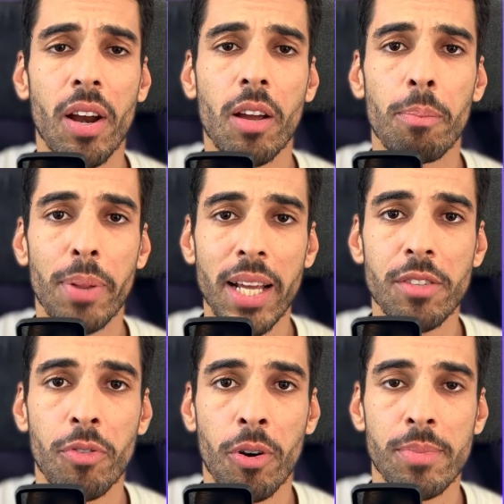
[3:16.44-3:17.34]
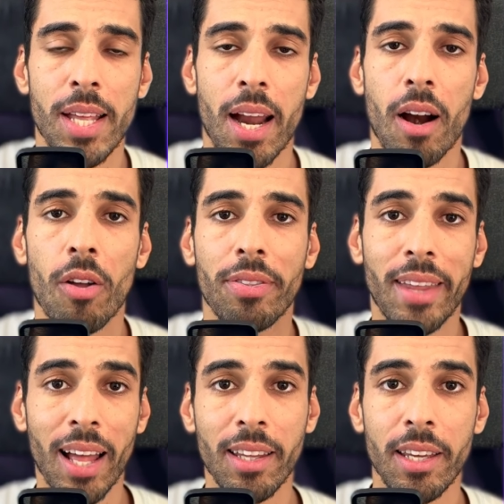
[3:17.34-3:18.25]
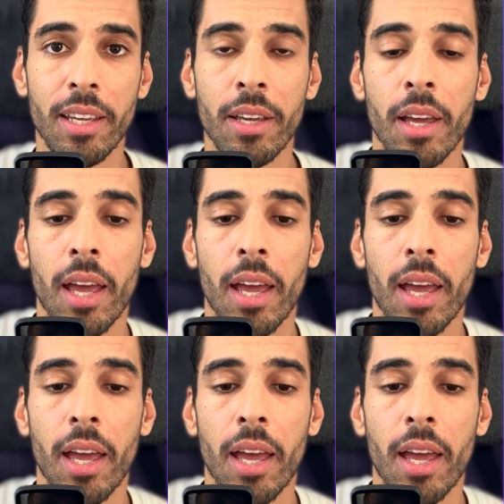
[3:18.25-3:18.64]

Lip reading: very complex forms that are on Tally.